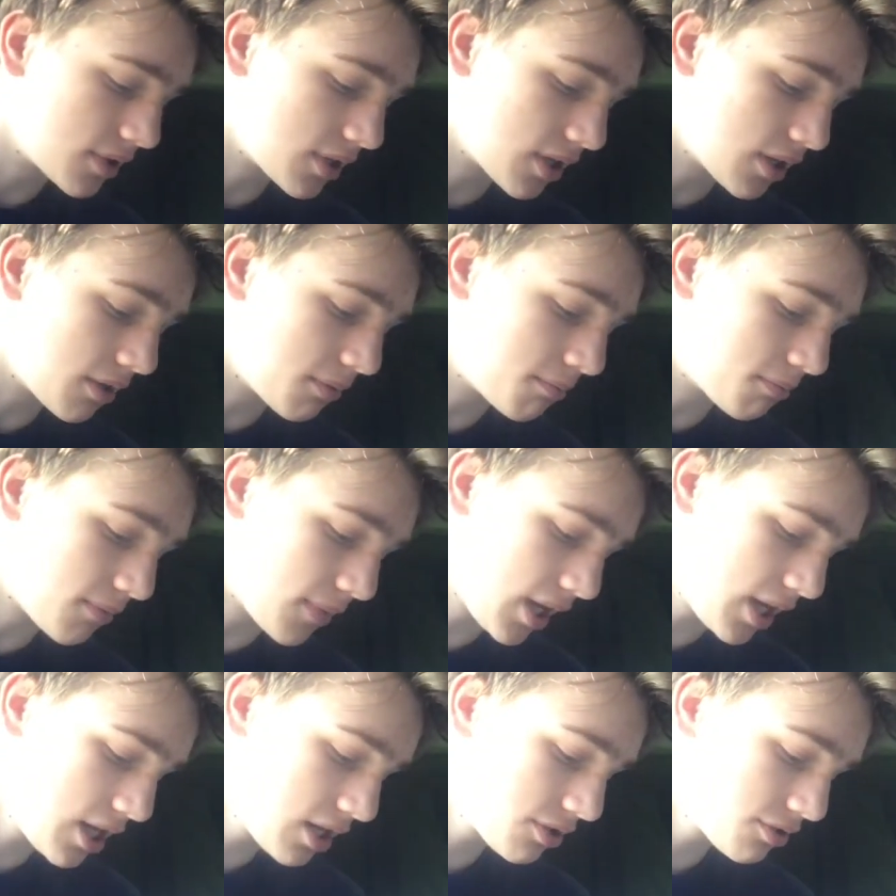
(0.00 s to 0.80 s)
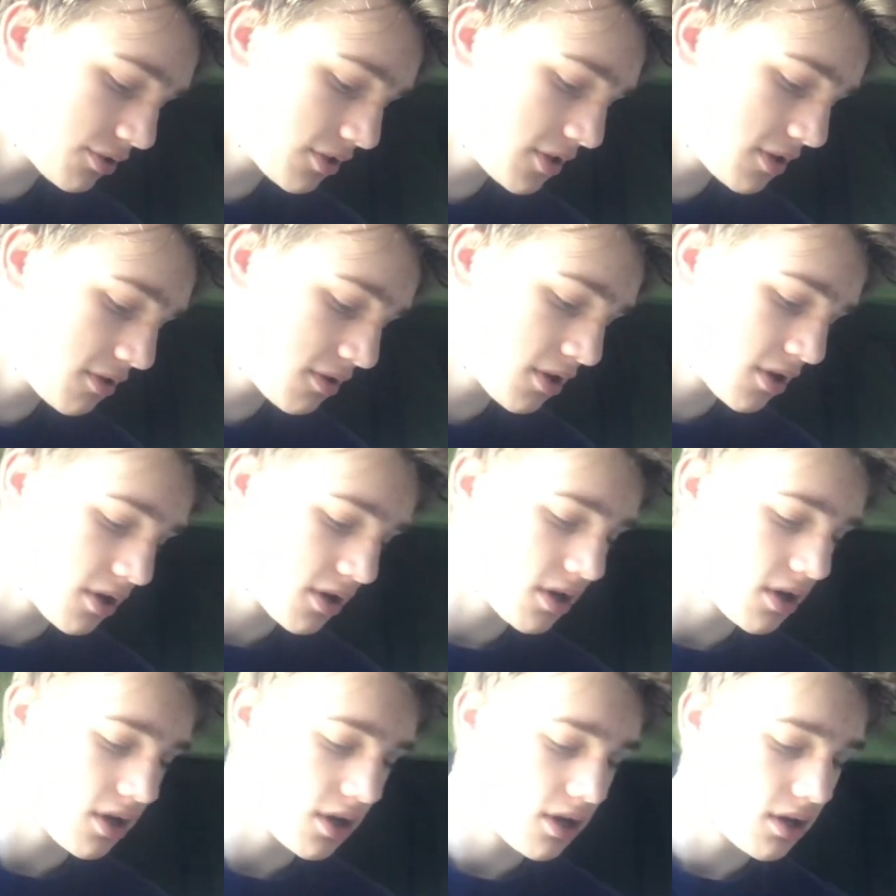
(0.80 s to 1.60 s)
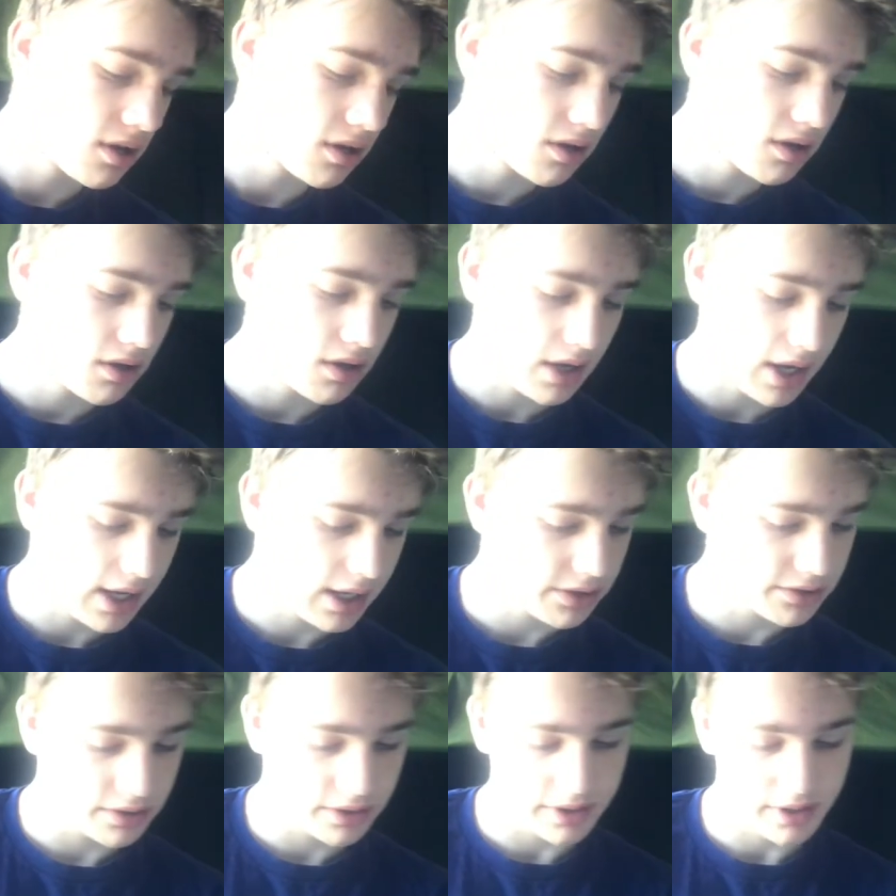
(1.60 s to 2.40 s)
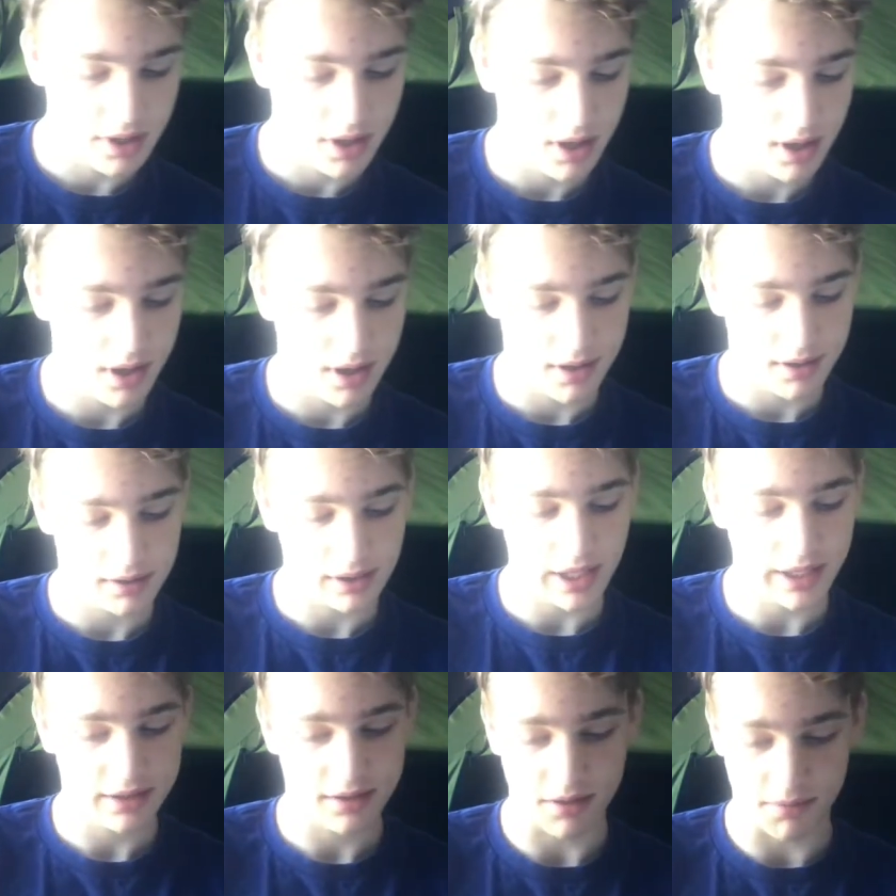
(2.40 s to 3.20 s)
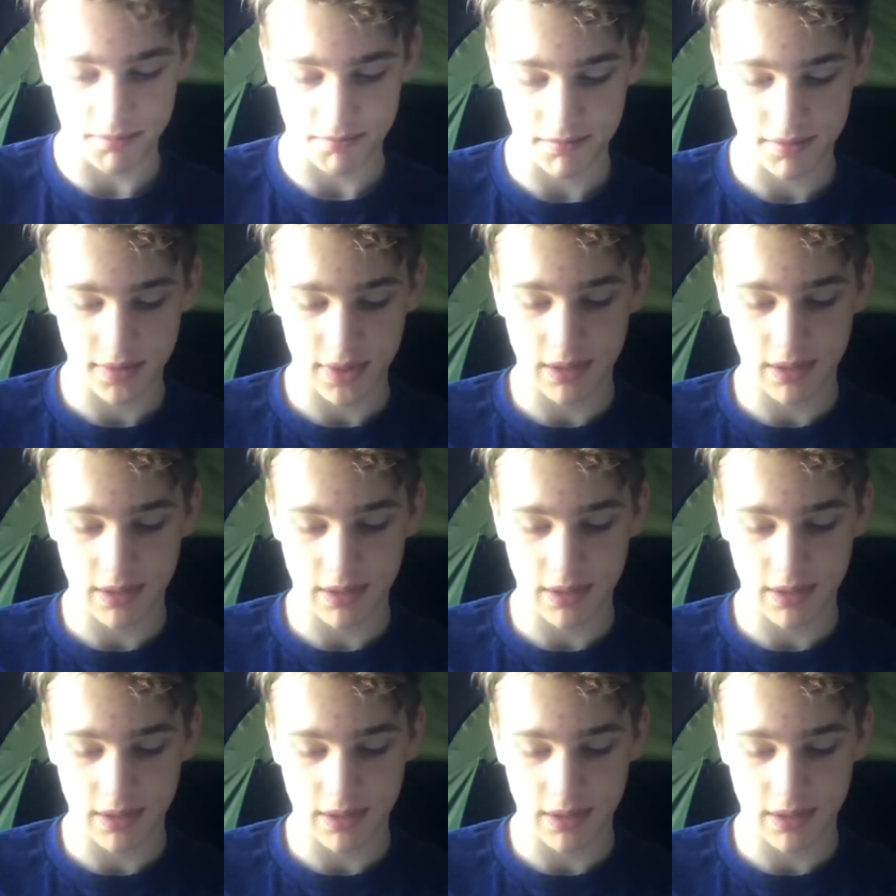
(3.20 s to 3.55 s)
Um, I actually I actually uh, like them.